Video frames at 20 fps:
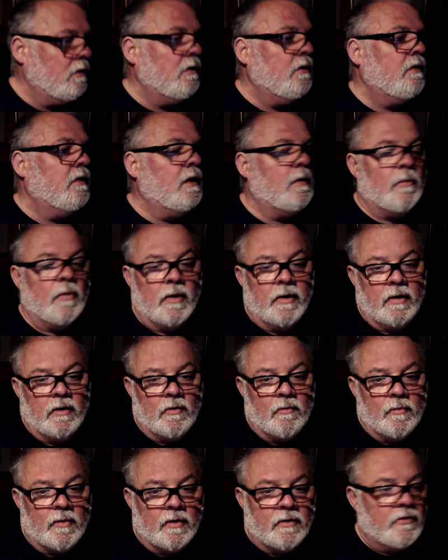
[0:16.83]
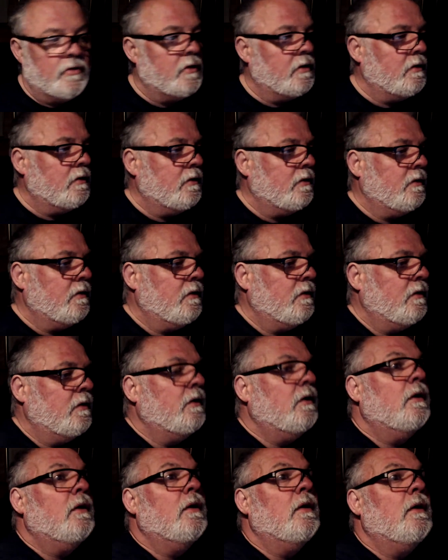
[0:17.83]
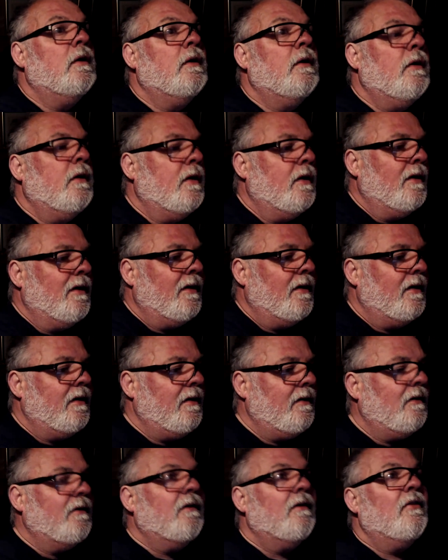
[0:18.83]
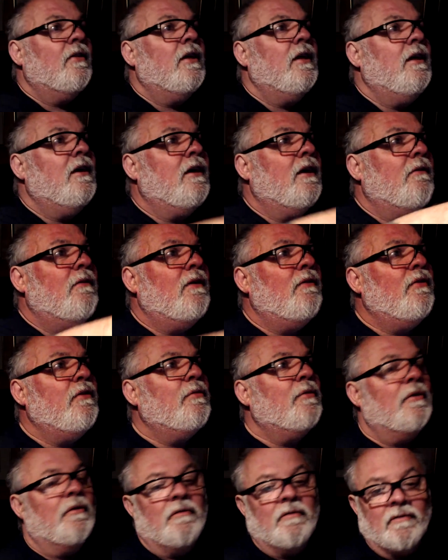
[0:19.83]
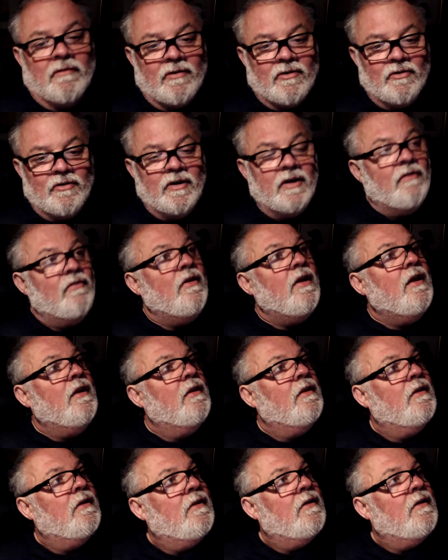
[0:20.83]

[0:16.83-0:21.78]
That might help, might it? Yeah, there you go, everyone. Good evening.